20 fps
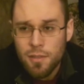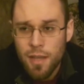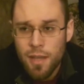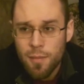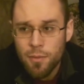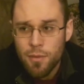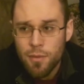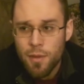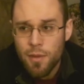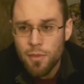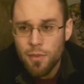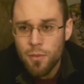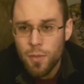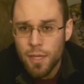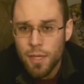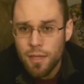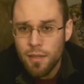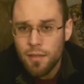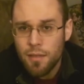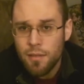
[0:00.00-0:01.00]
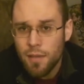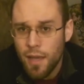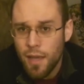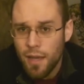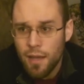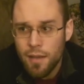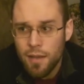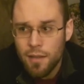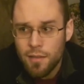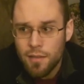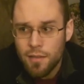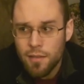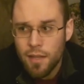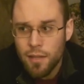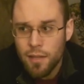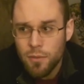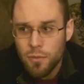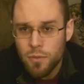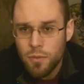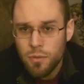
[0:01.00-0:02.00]
times throughout the week,
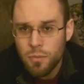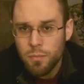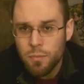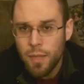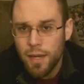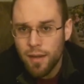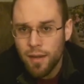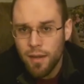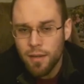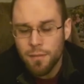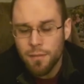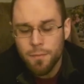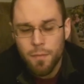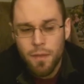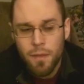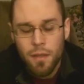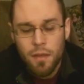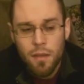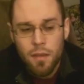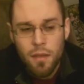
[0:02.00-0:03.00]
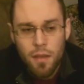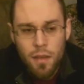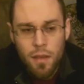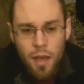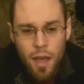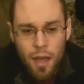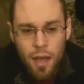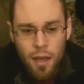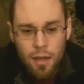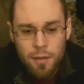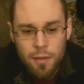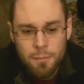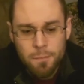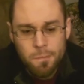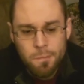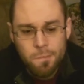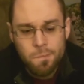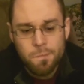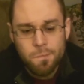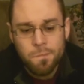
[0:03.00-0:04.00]
schedule pending. But